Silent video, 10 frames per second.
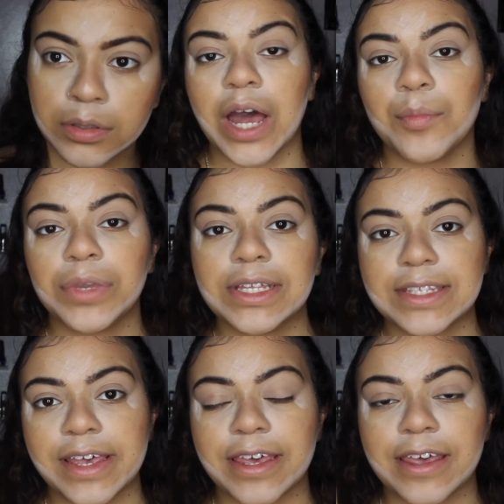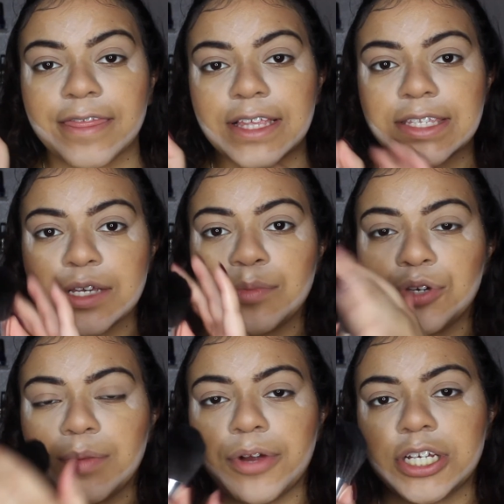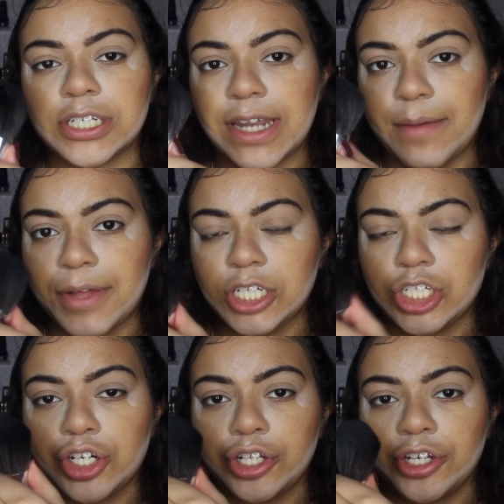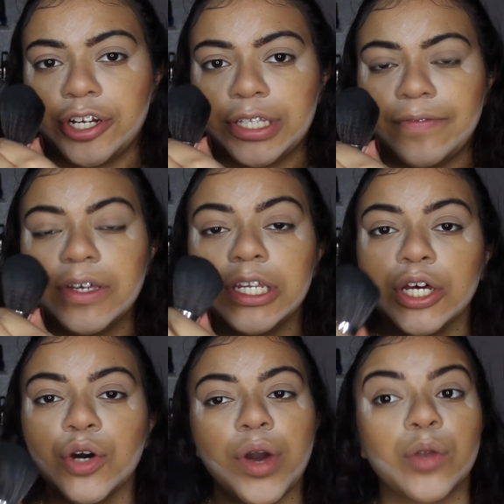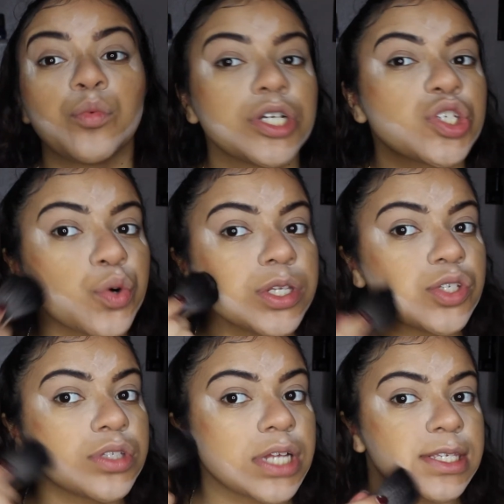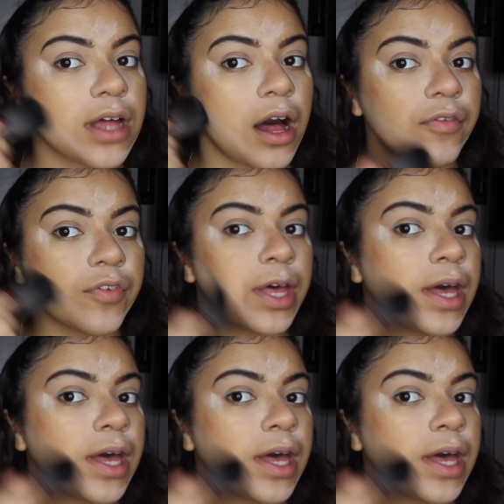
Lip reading: Now I'm going to take this kabuki brush that I mentioned earlier in the video, and we're just going to dust off